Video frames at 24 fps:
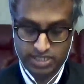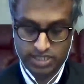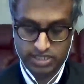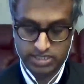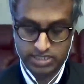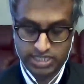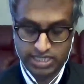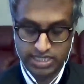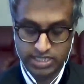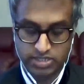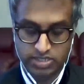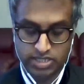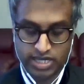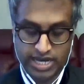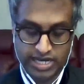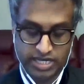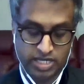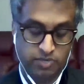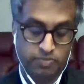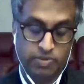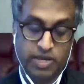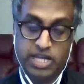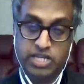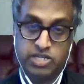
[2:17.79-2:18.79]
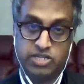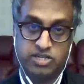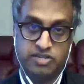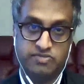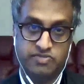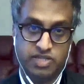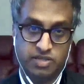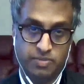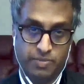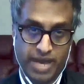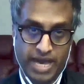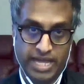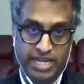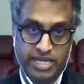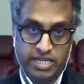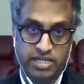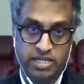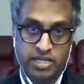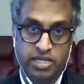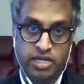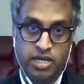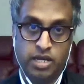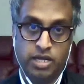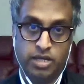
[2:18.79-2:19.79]
illegal occupation of Tibet
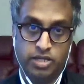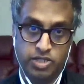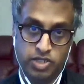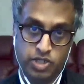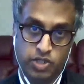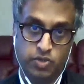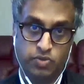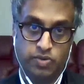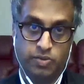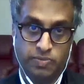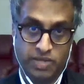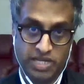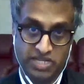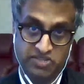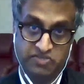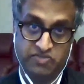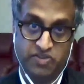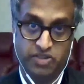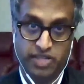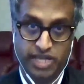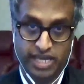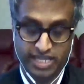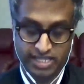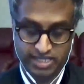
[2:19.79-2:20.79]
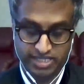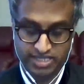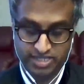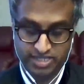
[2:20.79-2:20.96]
to a peaceful end.